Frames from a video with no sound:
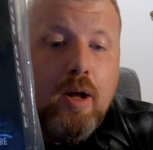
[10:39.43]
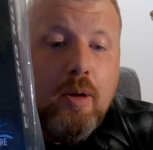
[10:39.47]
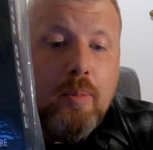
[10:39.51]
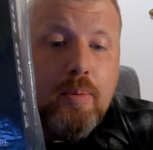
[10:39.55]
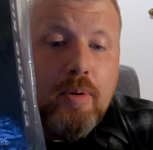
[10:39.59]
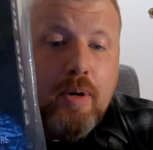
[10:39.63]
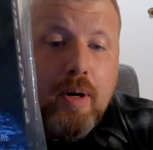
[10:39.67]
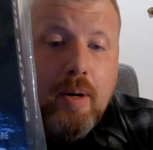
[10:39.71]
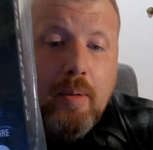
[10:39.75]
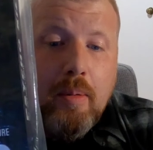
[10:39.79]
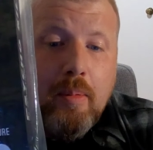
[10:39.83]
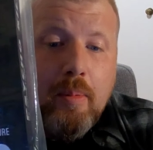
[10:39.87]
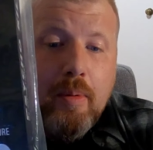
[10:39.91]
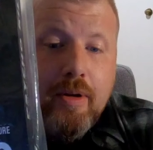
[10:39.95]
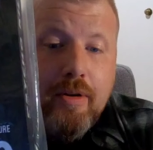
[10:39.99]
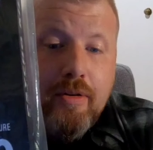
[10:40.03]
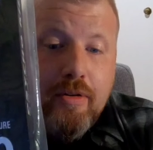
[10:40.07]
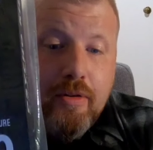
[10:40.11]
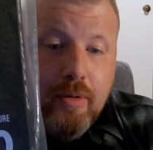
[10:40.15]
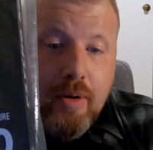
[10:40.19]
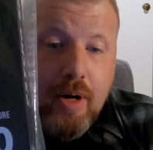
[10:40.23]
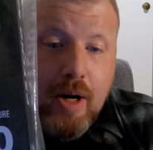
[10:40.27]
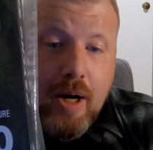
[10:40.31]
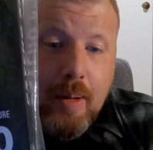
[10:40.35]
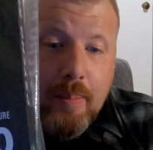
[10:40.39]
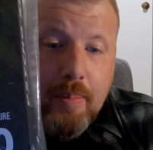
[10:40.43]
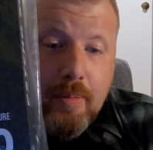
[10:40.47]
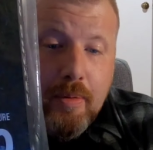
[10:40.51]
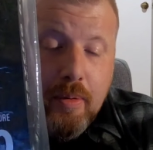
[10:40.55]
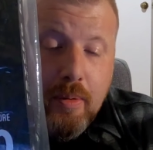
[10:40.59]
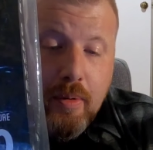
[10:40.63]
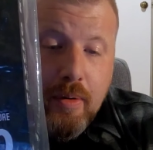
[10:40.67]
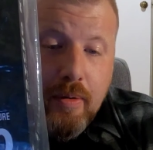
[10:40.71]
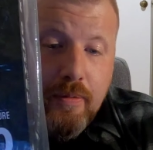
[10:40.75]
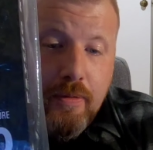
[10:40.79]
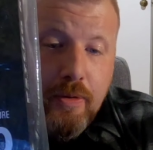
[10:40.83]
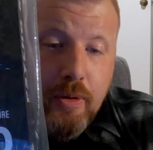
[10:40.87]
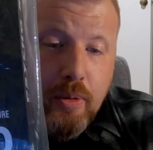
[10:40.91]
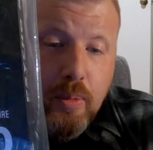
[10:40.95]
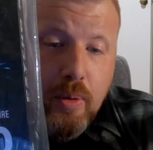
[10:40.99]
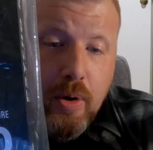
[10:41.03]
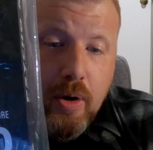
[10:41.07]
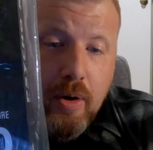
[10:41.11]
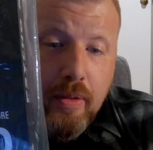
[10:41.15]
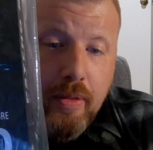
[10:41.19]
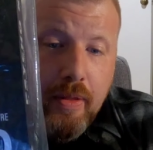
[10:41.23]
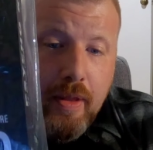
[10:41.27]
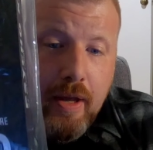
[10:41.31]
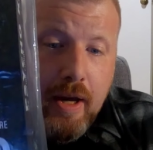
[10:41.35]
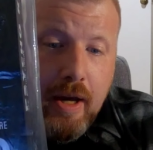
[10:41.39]
I'll probably drop a review
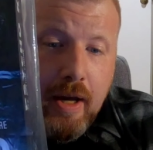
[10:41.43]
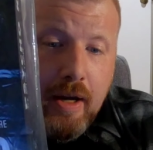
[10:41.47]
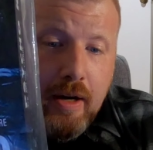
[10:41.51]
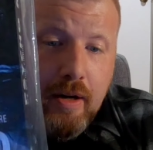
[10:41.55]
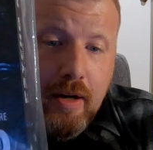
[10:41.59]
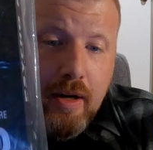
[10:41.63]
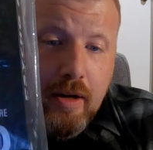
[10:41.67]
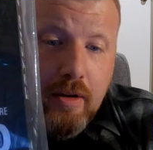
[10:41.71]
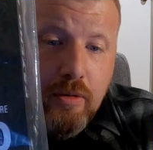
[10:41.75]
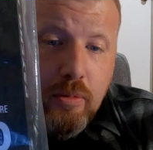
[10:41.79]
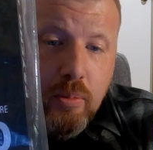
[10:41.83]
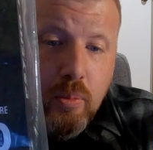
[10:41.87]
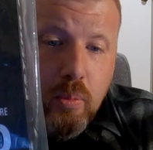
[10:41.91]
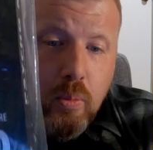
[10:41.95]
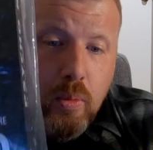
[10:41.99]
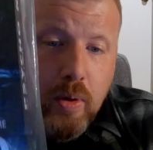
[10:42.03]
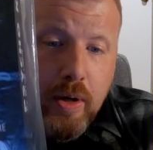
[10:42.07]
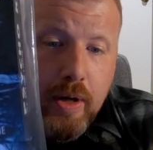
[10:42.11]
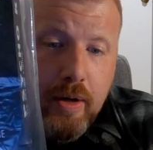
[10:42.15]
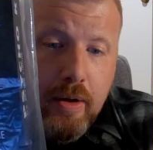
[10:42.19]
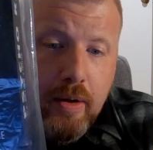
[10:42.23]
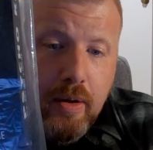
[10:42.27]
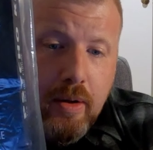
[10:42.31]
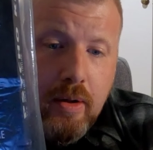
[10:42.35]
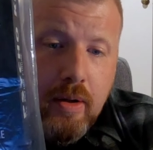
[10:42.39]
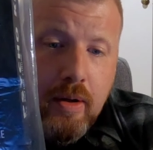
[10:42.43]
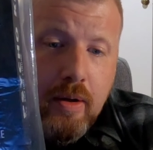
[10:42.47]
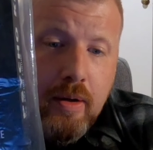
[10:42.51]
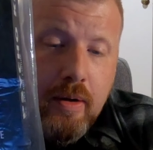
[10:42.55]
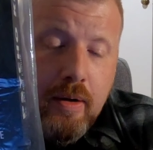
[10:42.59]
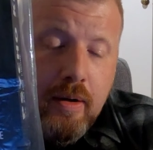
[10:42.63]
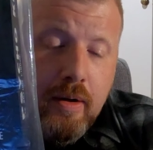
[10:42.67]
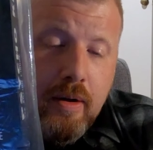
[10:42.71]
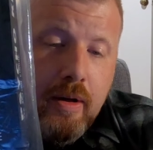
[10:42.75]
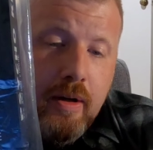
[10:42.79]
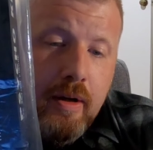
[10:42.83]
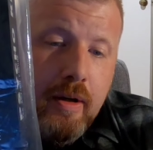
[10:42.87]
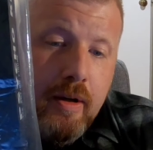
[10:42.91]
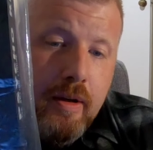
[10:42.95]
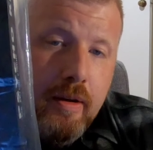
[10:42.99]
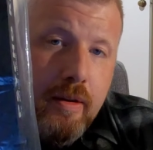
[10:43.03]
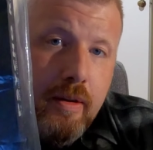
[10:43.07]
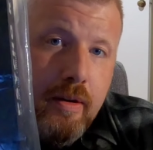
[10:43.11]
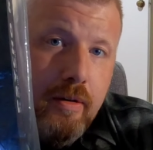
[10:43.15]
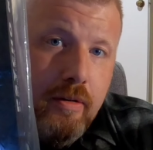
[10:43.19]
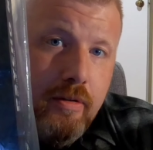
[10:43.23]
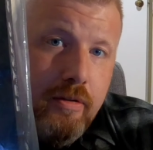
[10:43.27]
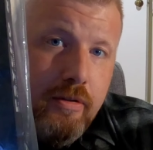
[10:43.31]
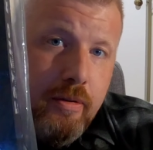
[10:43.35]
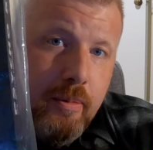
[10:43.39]
on that as well.
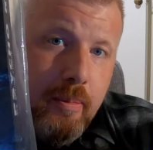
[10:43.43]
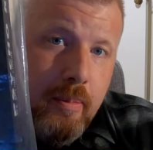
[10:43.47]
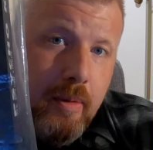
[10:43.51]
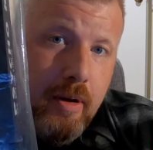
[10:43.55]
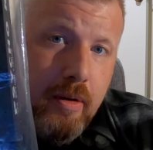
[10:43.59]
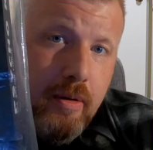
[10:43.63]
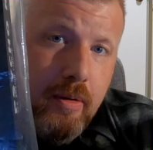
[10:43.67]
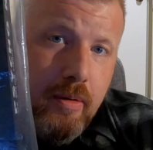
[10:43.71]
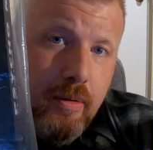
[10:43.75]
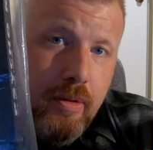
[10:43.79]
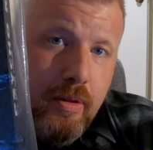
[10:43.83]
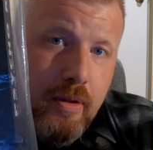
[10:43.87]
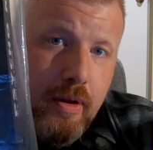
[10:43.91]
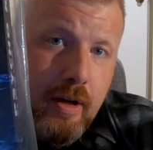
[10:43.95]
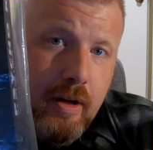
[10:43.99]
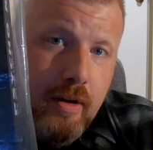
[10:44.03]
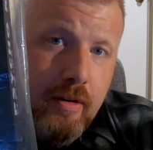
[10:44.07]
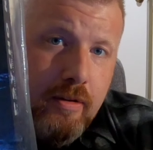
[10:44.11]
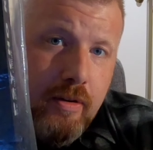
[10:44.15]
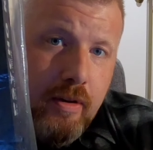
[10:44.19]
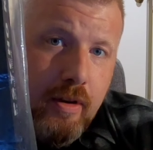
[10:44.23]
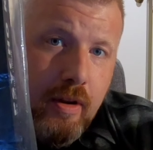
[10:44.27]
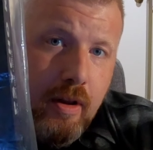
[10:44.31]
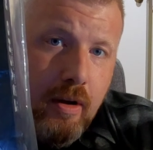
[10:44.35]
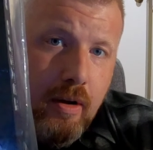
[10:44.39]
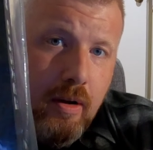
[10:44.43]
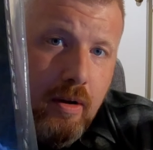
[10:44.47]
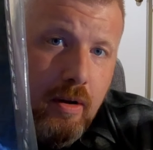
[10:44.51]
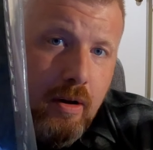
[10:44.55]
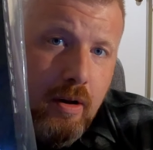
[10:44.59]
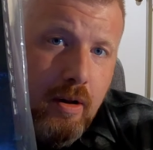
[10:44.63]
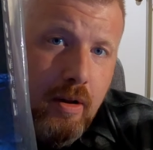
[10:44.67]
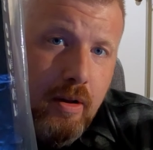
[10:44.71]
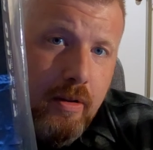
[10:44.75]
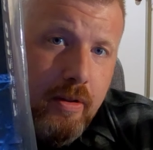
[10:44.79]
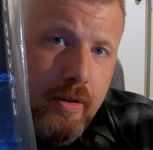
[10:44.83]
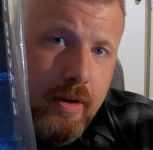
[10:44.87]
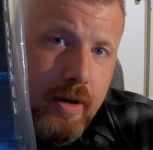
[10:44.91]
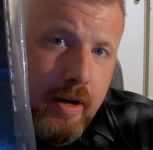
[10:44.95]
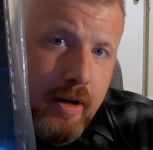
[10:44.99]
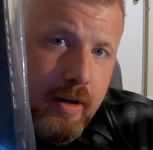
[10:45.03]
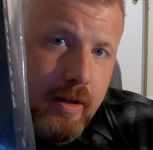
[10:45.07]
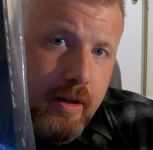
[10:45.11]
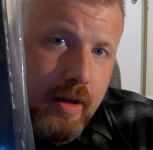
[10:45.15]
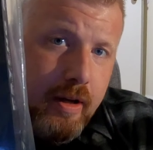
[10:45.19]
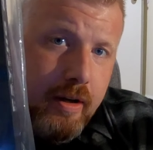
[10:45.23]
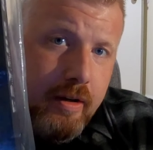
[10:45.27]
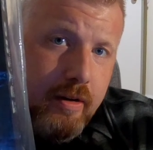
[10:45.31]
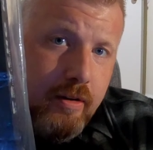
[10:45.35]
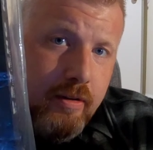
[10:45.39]
There's some other things in the haul that
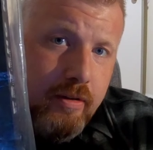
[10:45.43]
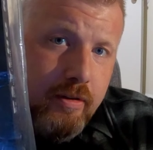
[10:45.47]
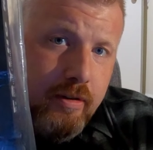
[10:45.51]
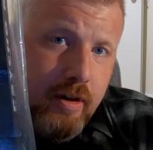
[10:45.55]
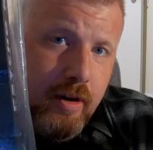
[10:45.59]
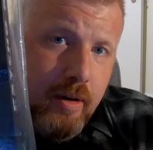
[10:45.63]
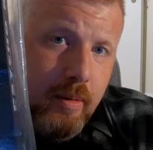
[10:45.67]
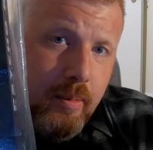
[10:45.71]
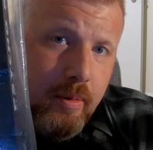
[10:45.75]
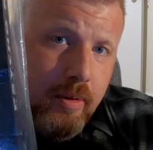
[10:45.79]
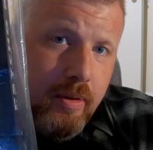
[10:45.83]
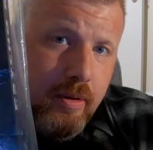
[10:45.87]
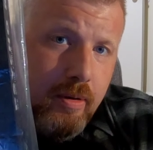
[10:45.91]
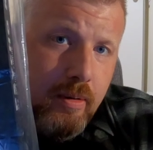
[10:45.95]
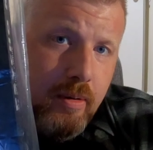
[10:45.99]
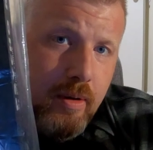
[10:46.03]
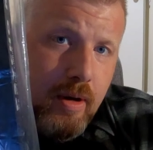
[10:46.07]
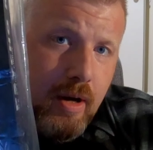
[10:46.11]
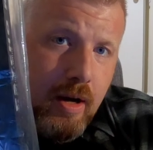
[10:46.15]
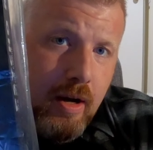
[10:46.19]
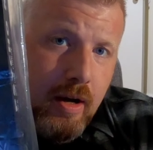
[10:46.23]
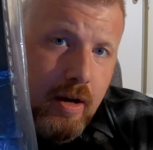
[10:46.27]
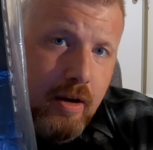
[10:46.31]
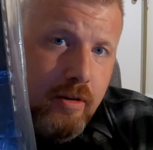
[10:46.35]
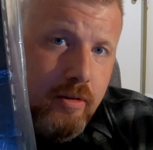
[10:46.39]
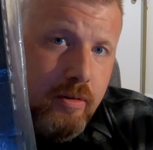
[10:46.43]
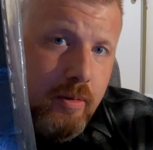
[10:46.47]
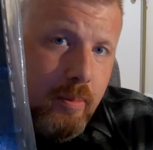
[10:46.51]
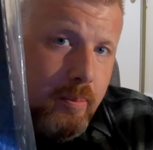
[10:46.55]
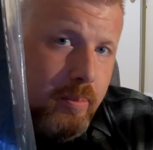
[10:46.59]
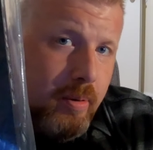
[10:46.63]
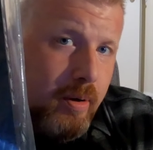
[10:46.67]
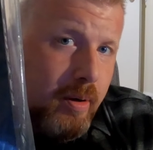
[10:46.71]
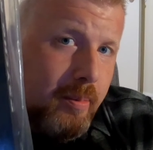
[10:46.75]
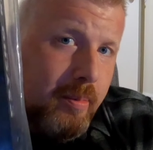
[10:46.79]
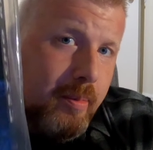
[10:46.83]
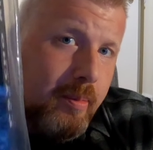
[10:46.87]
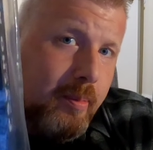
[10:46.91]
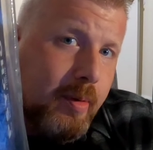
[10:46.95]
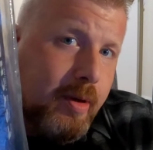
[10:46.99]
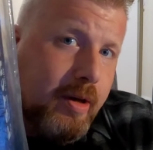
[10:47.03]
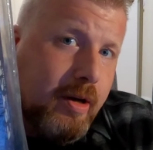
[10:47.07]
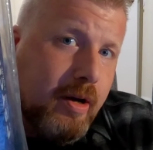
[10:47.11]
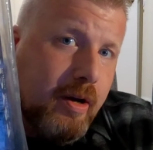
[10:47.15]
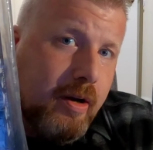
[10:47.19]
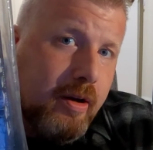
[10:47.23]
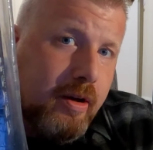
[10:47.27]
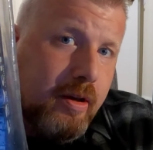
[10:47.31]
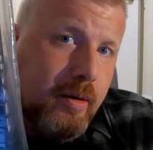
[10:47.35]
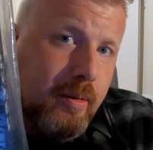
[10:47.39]
I'd like to share with you guys. I'm probably
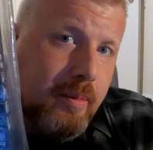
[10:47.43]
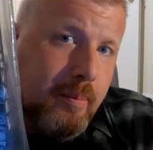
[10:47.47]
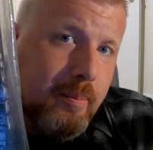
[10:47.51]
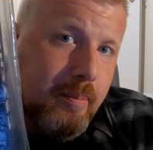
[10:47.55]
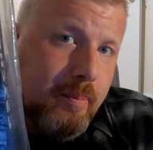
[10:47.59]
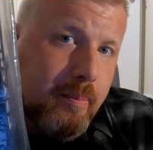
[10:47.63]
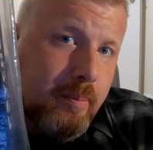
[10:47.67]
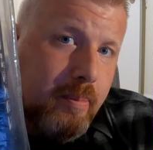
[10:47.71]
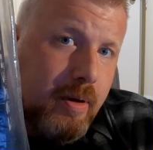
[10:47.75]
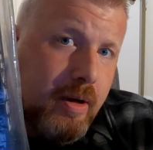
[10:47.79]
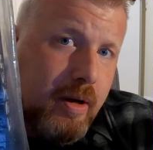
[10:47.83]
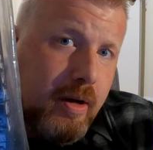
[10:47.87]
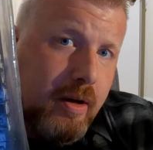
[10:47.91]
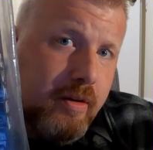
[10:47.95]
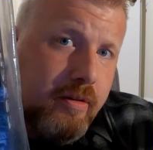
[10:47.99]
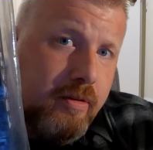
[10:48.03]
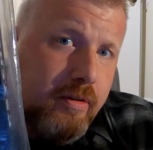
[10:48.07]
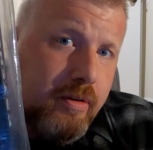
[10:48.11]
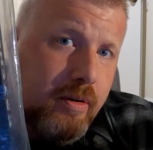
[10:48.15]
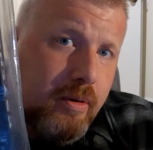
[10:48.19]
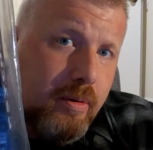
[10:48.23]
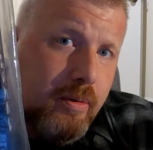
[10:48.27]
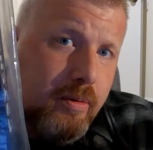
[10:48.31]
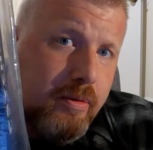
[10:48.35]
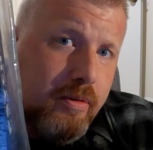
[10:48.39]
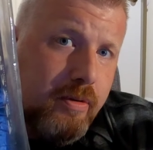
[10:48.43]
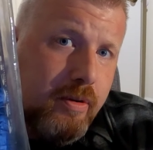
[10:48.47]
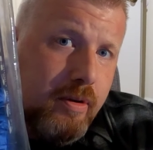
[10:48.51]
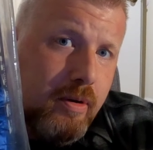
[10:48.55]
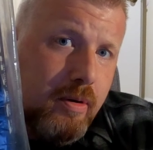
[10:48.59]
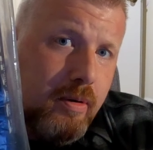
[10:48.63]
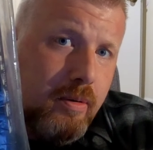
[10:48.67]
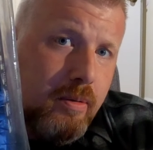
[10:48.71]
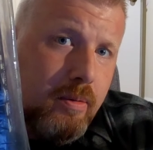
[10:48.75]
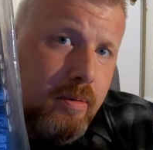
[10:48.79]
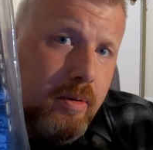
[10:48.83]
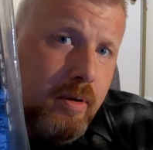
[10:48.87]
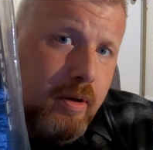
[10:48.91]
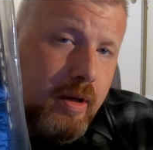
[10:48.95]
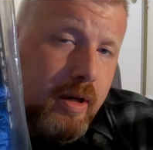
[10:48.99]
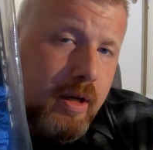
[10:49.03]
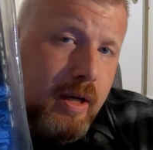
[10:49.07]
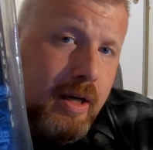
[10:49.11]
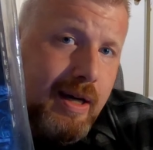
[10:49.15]
not going to box those, though.